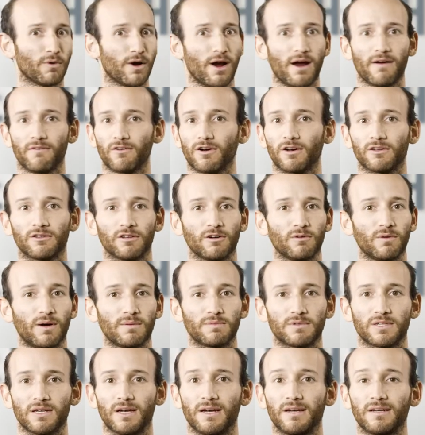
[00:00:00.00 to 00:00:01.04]
wherever on their
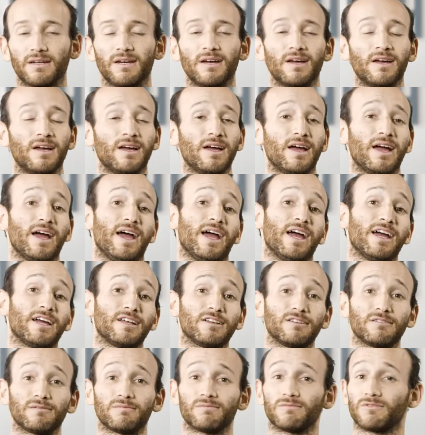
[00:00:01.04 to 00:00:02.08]
website,
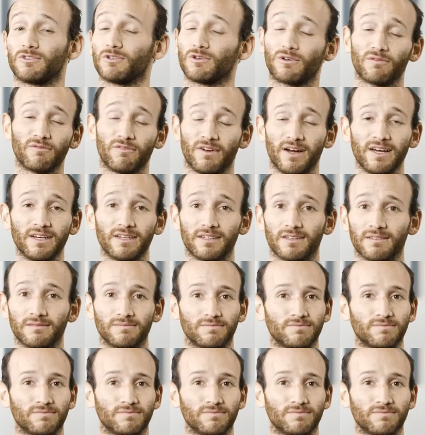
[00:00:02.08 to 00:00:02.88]
and you can find it.